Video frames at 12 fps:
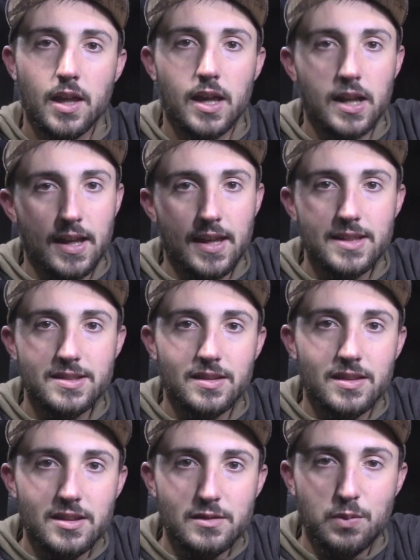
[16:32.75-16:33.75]
and I guess
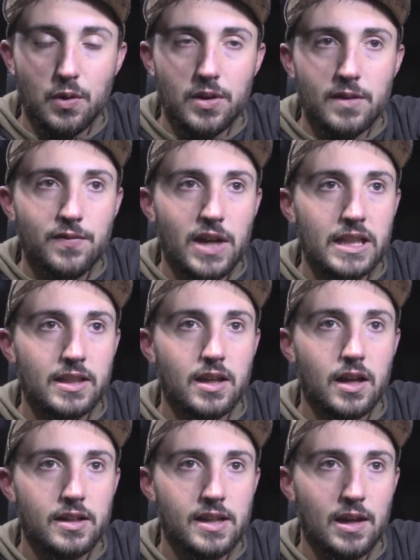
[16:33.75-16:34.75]
at this point he finally
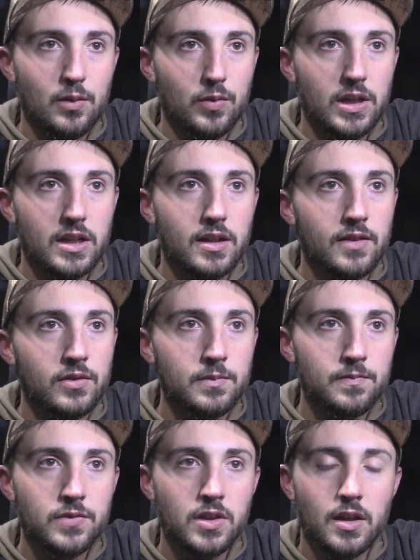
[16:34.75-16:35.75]
got downwind of
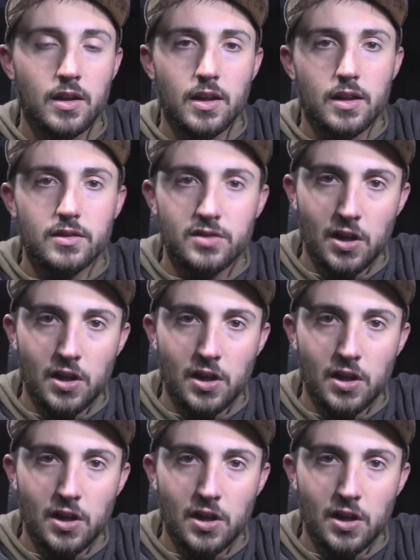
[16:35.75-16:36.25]
him.